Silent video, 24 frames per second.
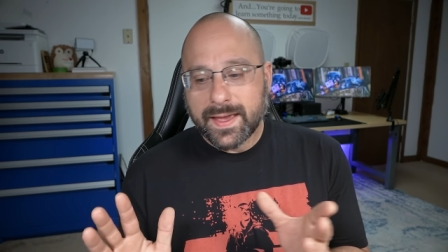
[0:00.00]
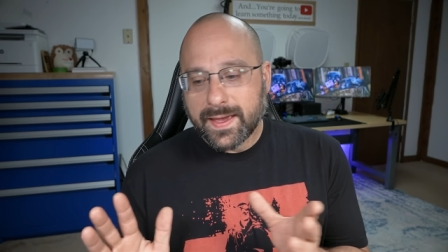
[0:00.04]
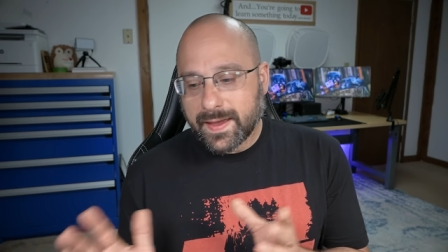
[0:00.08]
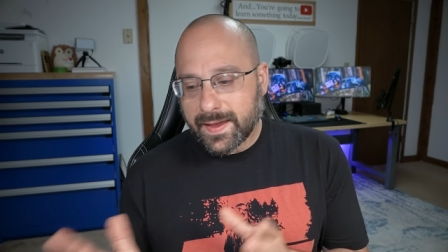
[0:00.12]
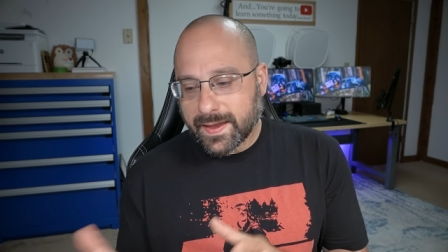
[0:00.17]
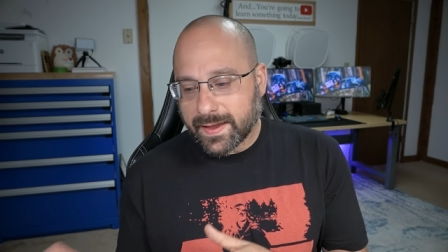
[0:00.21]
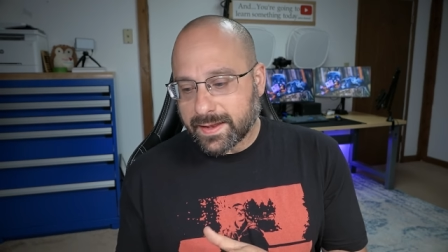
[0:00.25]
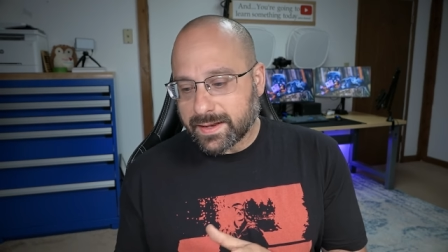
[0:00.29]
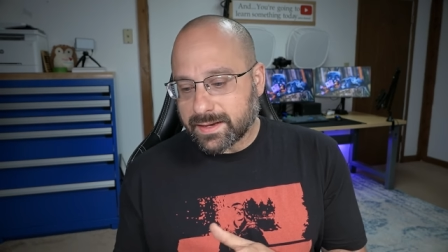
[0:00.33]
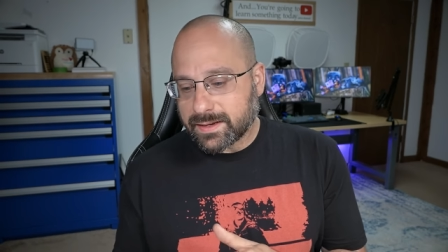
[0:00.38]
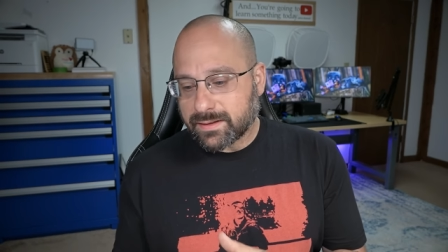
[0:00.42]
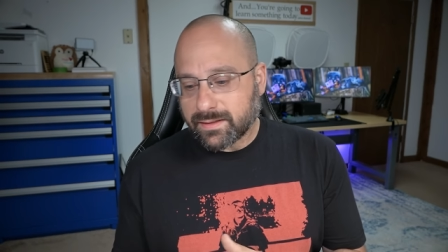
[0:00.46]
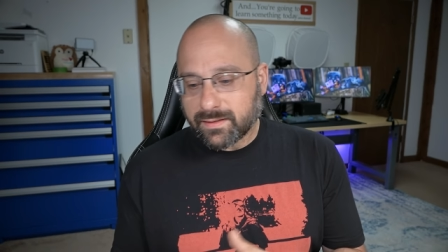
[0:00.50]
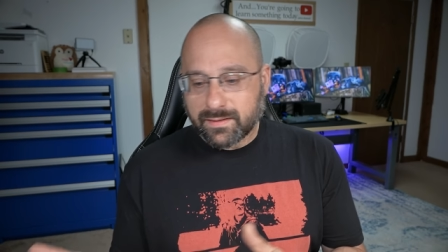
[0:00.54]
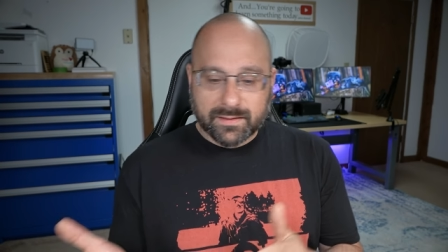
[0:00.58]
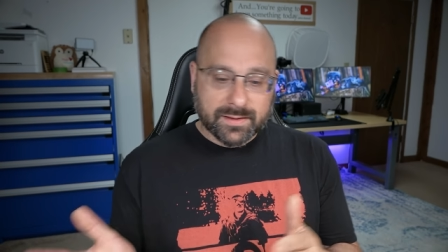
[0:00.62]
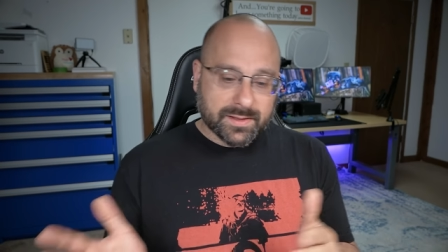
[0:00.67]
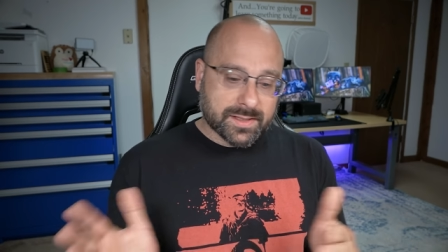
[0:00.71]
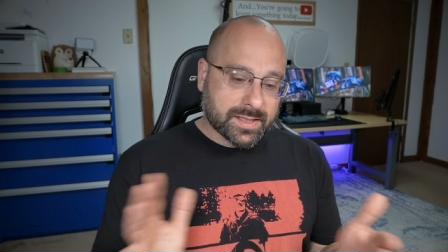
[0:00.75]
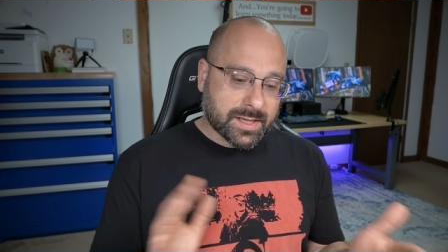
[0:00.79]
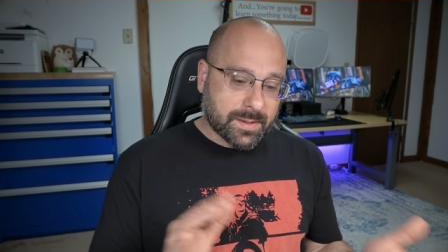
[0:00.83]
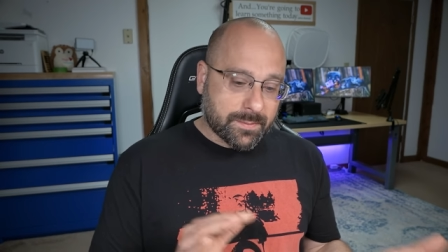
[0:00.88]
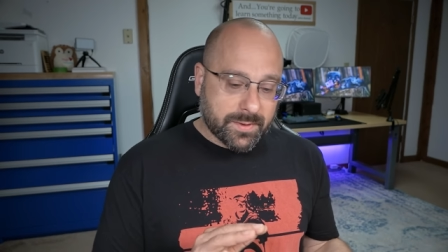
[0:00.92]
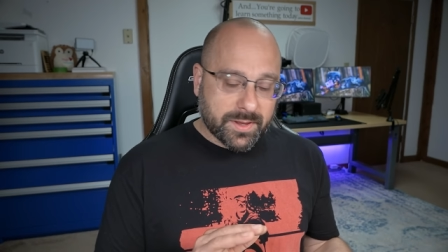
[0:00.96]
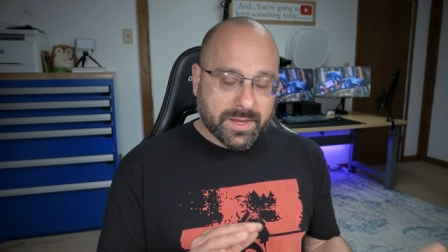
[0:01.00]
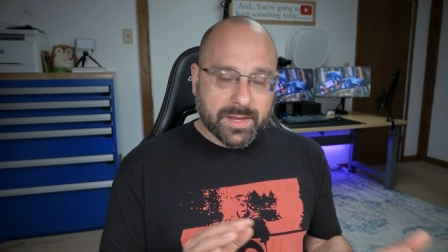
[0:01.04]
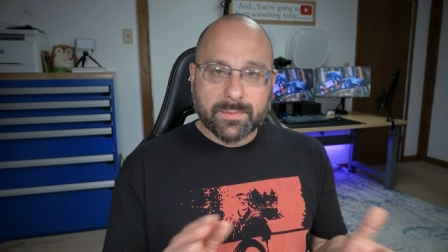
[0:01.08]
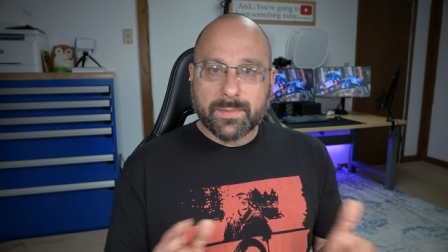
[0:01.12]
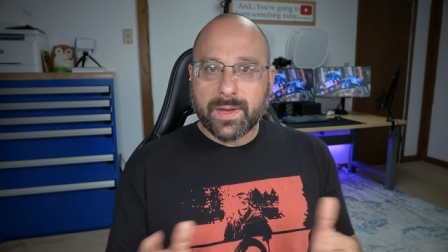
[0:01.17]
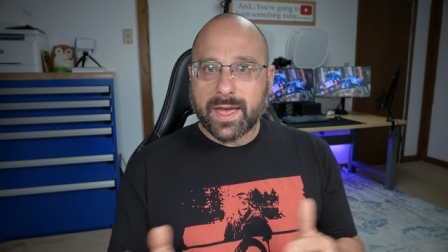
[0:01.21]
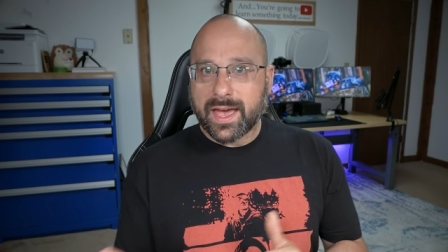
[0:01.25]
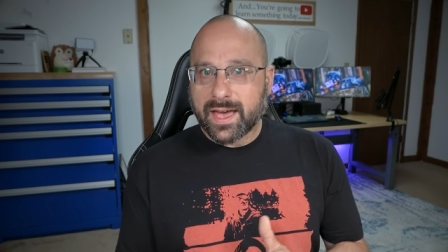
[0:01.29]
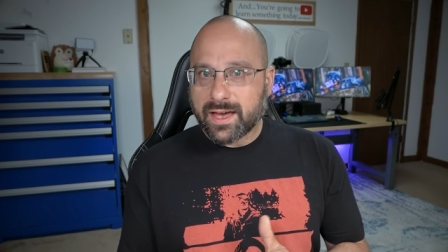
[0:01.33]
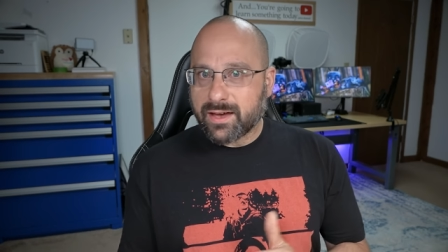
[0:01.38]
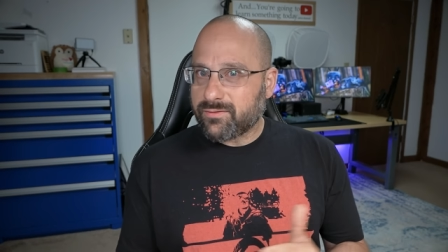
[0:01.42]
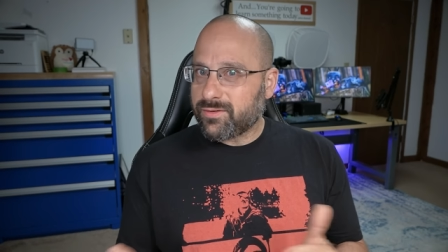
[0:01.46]
and some of them
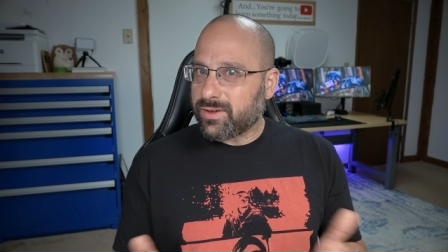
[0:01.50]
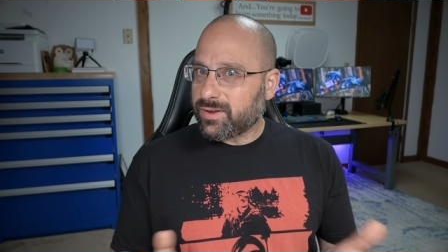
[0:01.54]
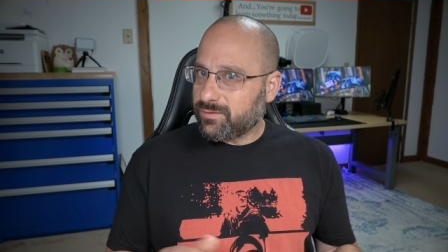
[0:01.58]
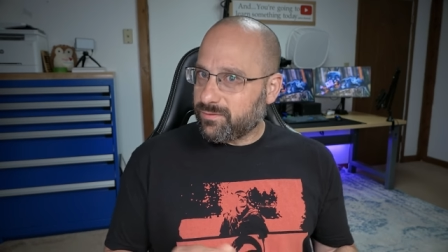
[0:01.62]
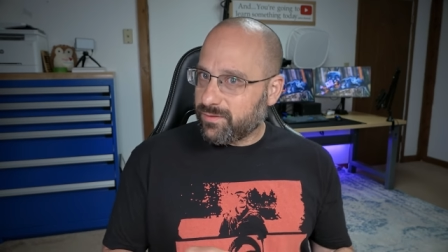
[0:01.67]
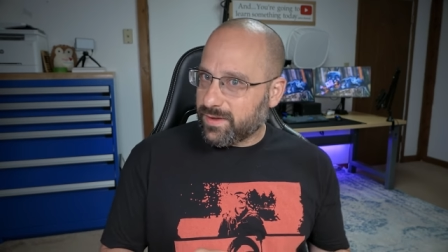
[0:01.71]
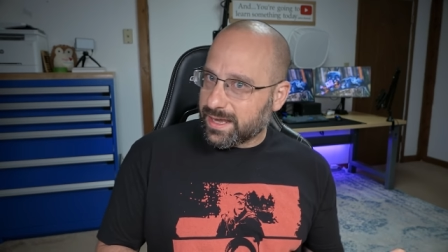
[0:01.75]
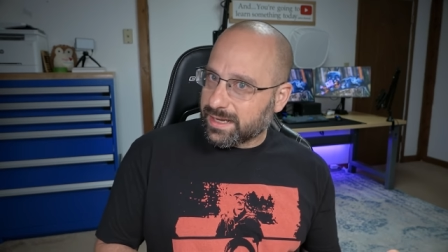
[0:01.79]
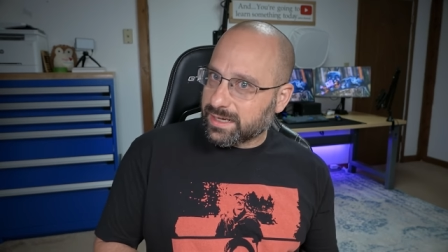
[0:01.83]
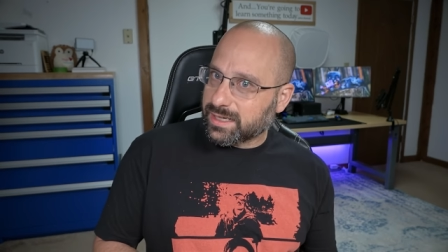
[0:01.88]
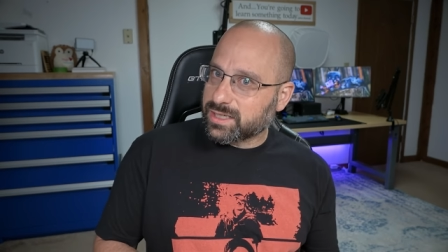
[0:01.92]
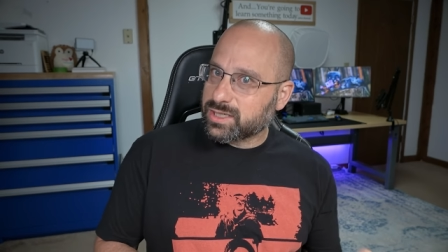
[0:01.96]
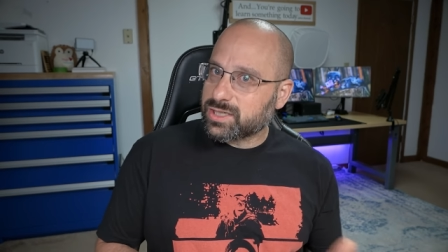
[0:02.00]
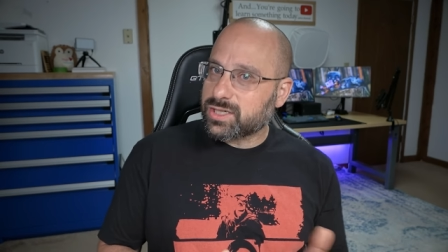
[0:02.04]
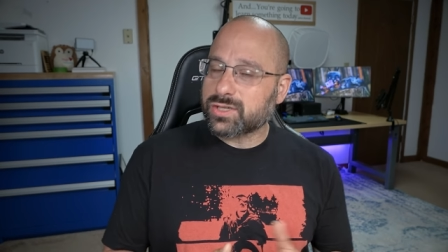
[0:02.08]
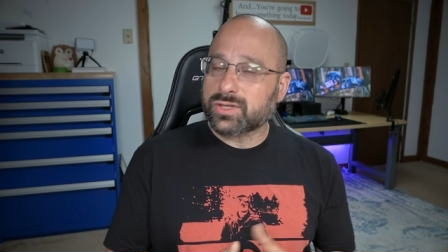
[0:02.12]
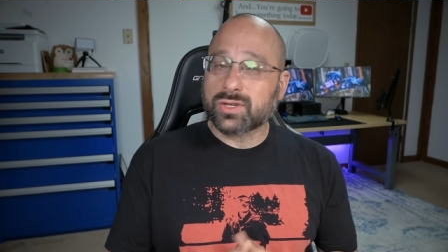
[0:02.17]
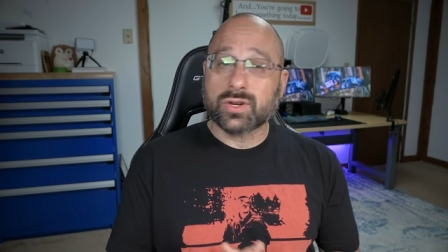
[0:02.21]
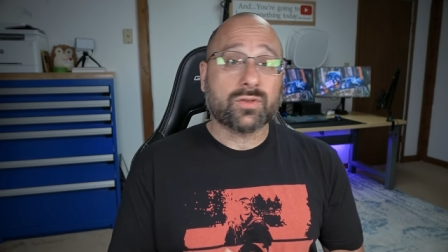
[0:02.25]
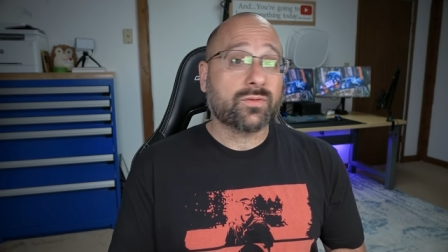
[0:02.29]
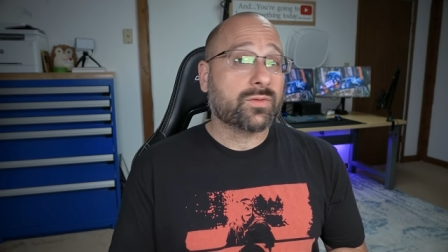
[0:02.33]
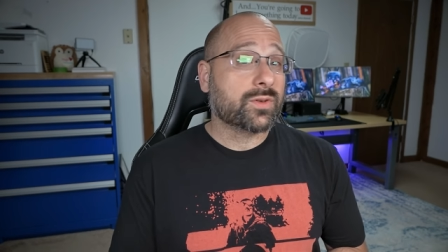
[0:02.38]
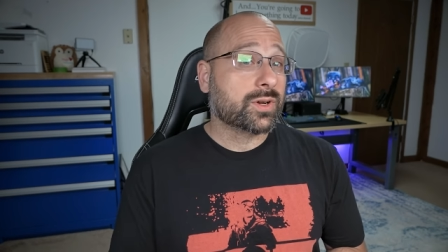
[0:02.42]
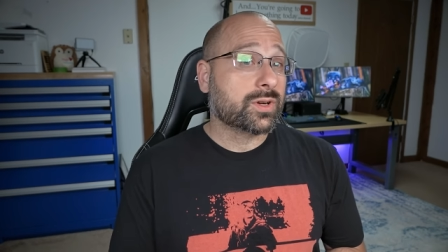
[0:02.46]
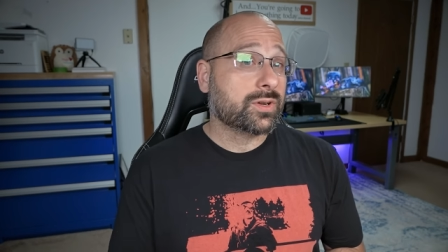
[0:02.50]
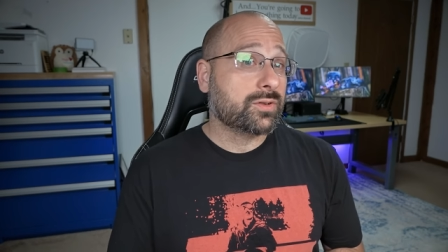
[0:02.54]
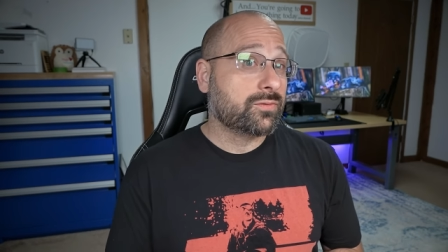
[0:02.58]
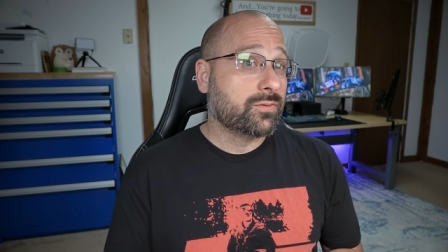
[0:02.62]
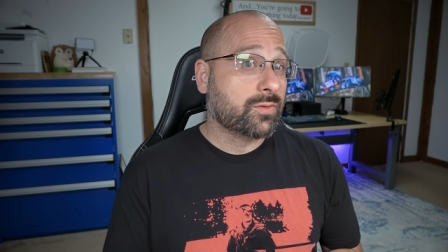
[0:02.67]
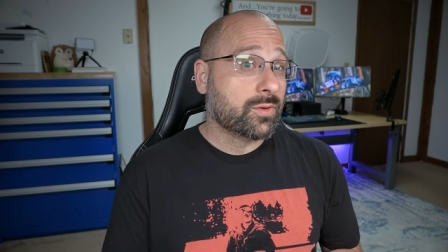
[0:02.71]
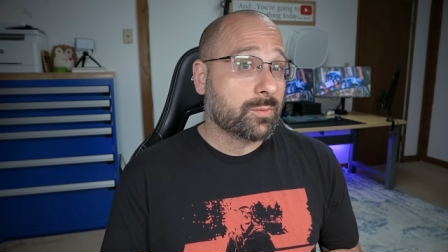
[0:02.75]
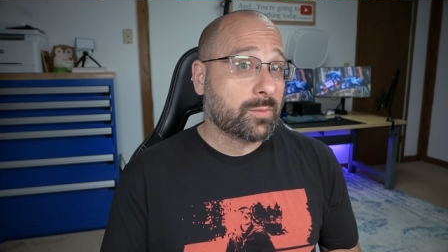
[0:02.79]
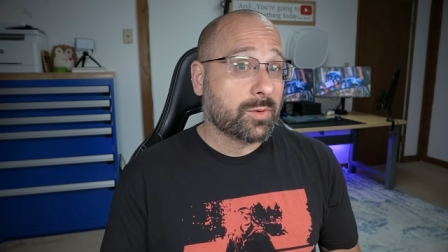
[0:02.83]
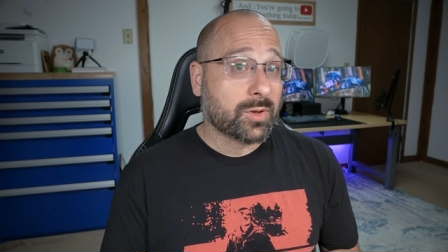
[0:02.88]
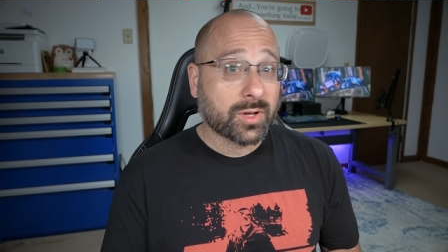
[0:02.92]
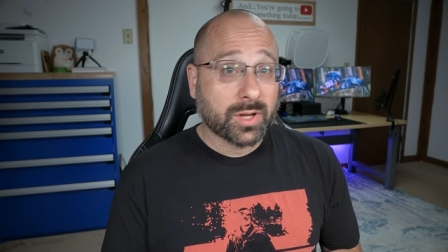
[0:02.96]
have advantages over
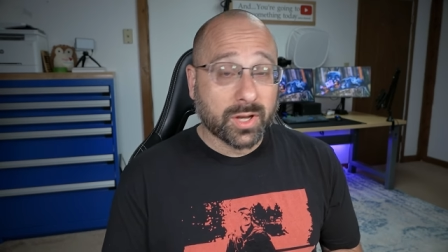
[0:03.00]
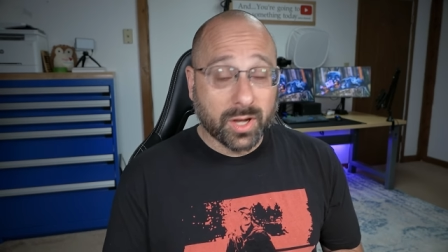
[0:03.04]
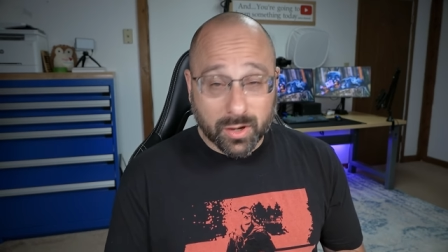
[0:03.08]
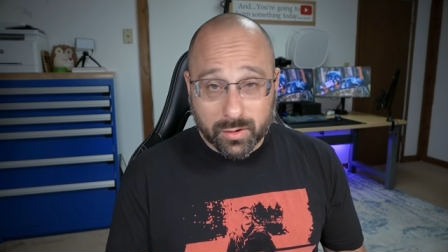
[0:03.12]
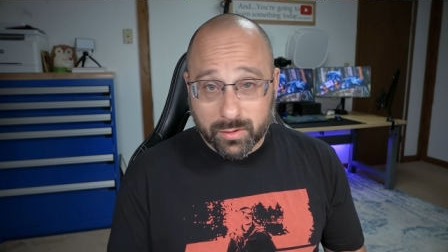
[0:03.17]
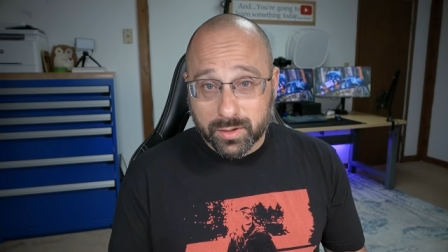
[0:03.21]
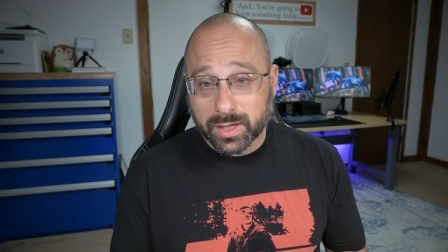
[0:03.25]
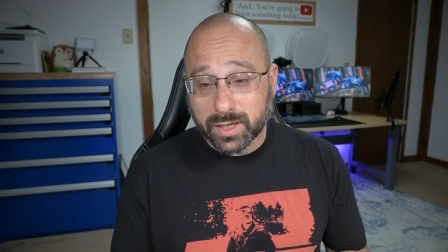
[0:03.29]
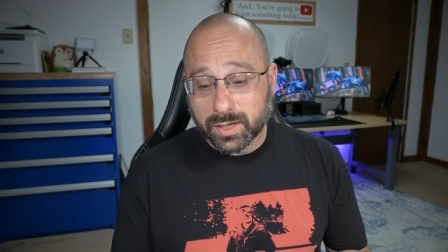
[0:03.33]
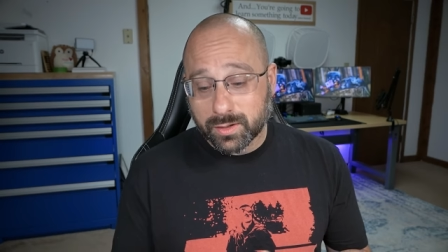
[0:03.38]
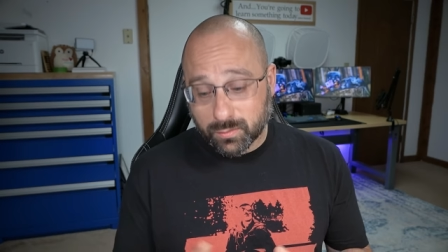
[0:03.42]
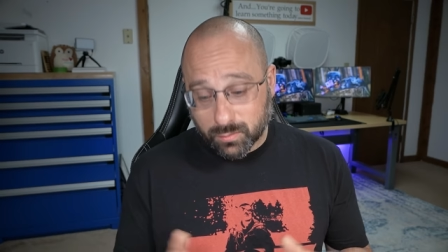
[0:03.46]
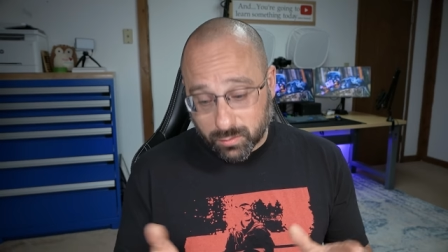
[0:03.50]
conformal coating.